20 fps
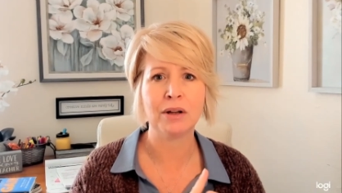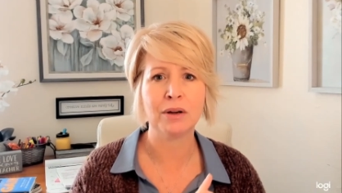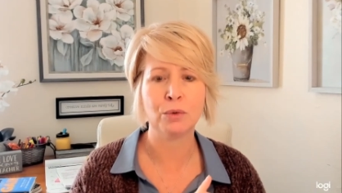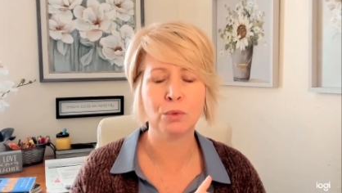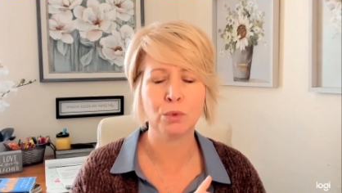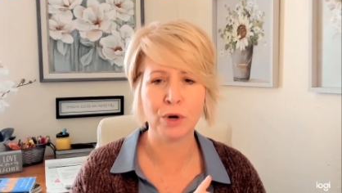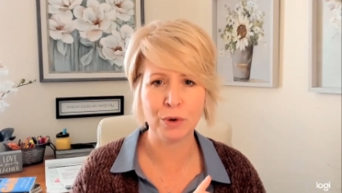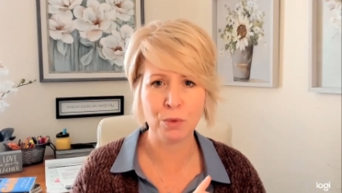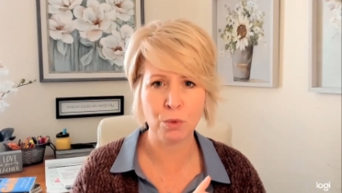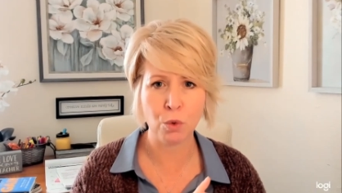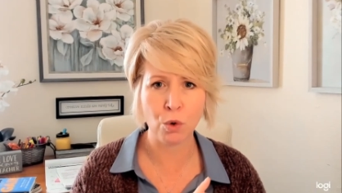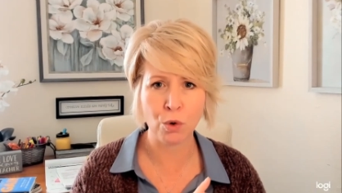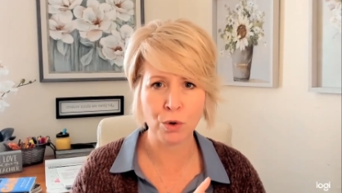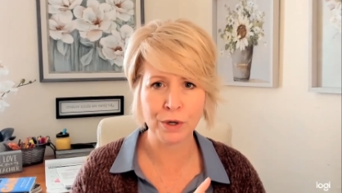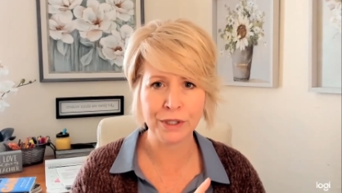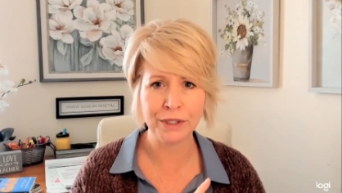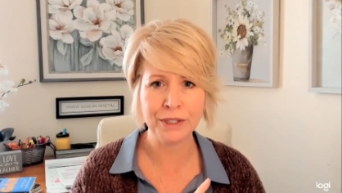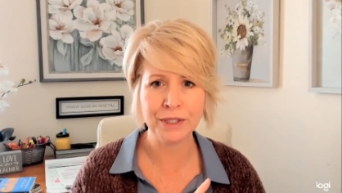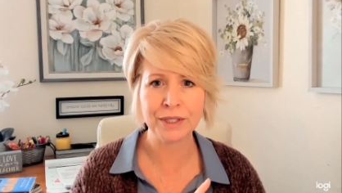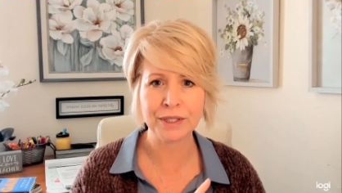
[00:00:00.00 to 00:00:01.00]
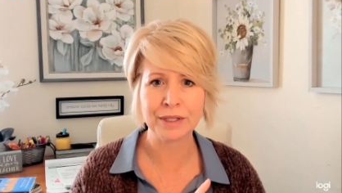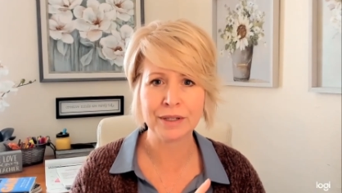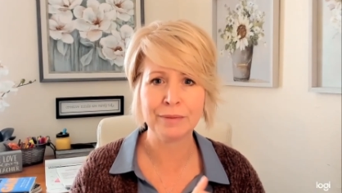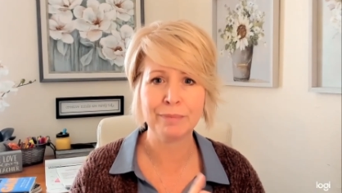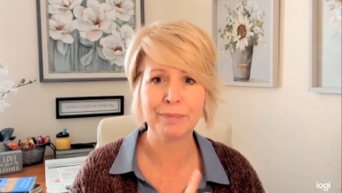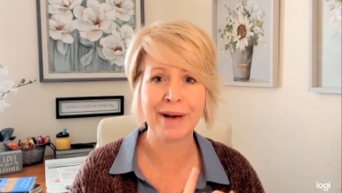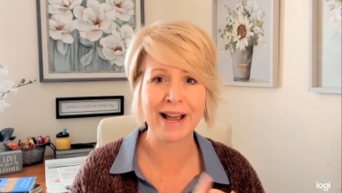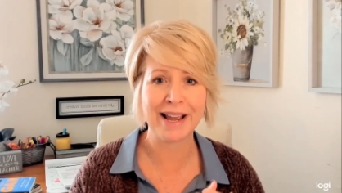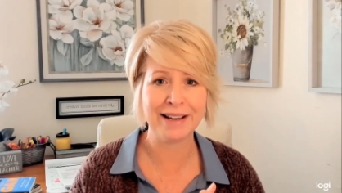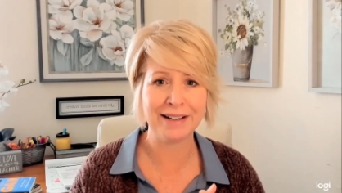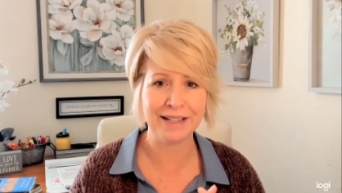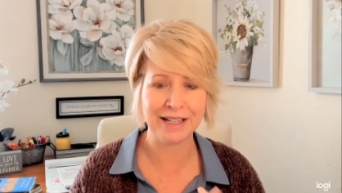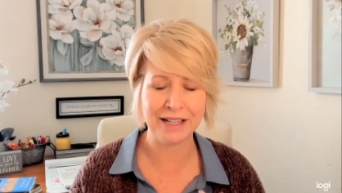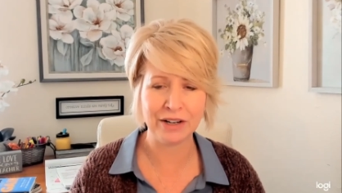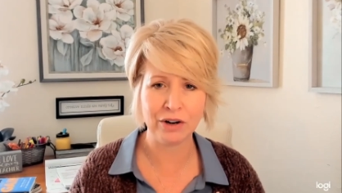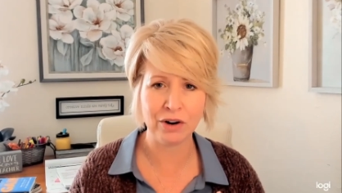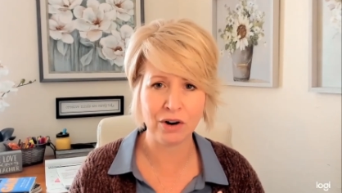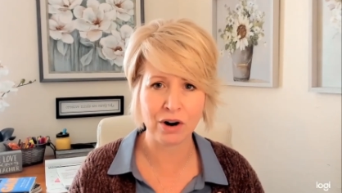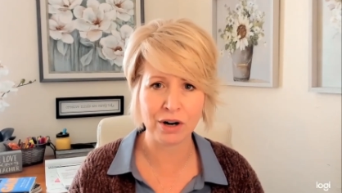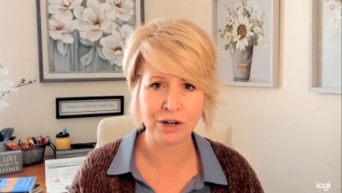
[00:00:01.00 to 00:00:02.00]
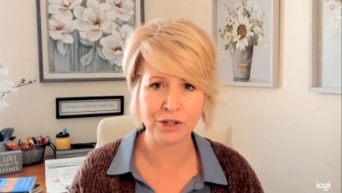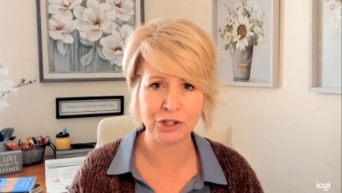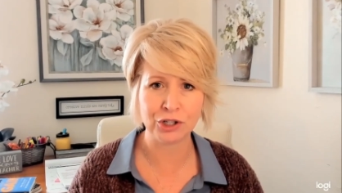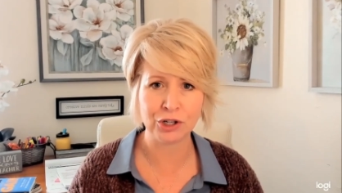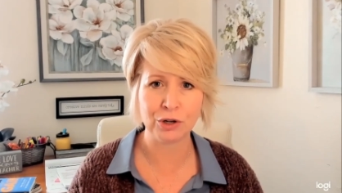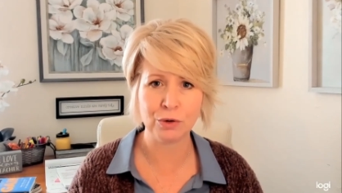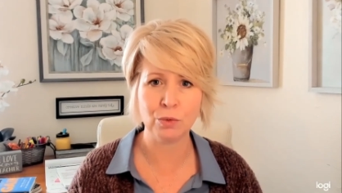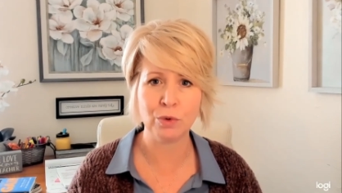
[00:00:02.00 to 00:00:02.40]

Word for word: rewards by Anita Archer,